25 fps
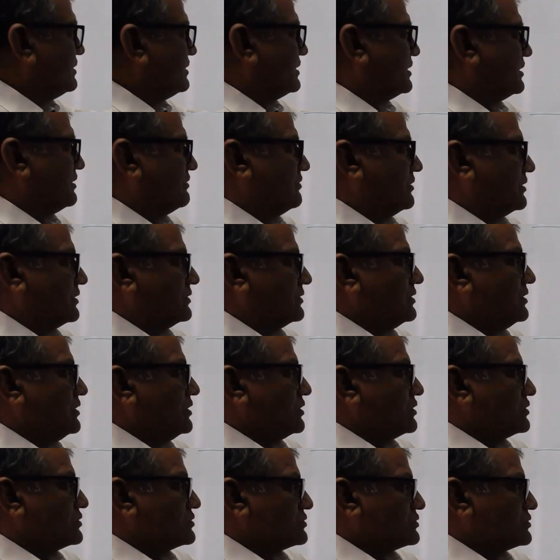T1.
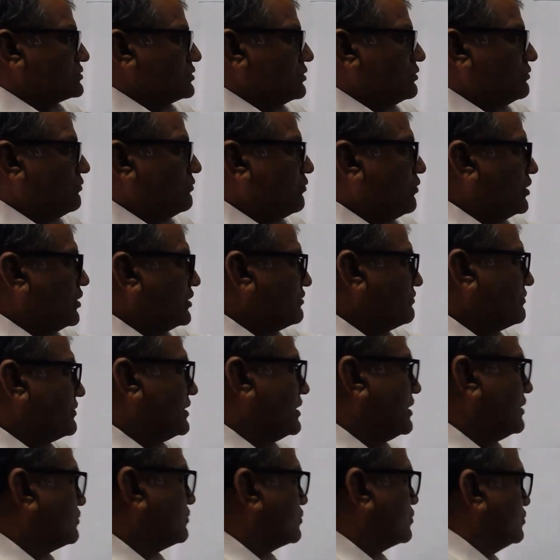So what we have to